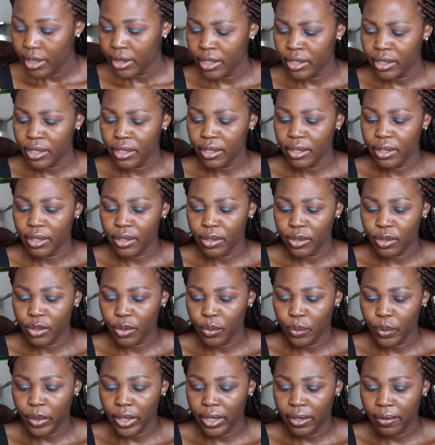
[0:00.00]
This is the
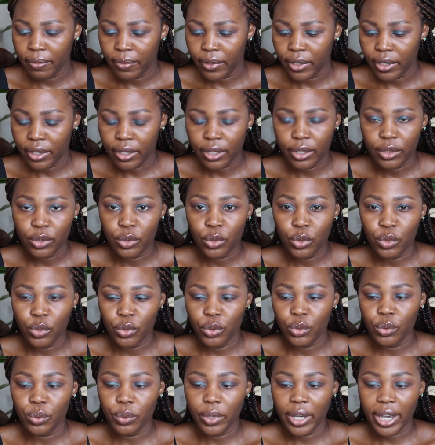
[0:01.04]
Zoeva
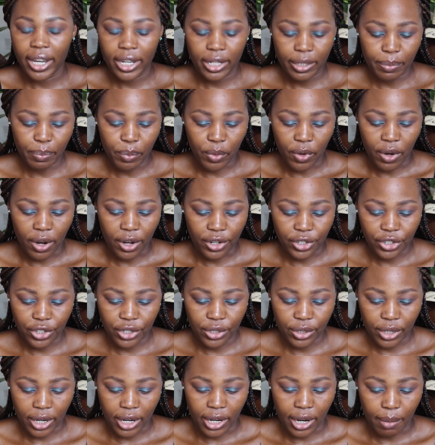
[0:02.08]
228
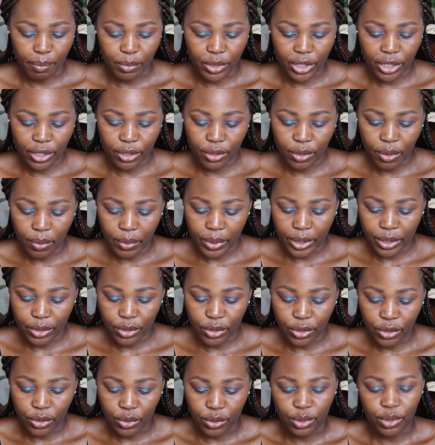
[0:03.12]
brush, and I'm just going
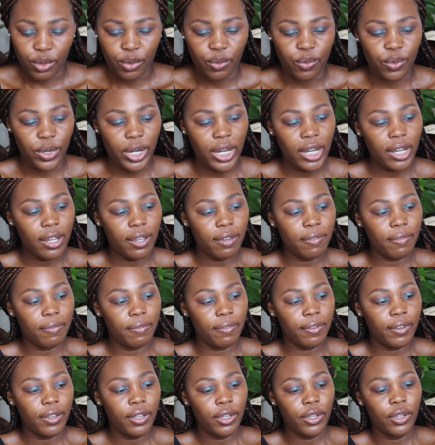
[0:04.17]
to use
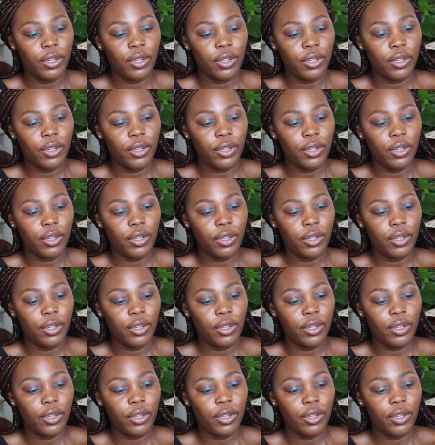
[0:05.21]
Reef,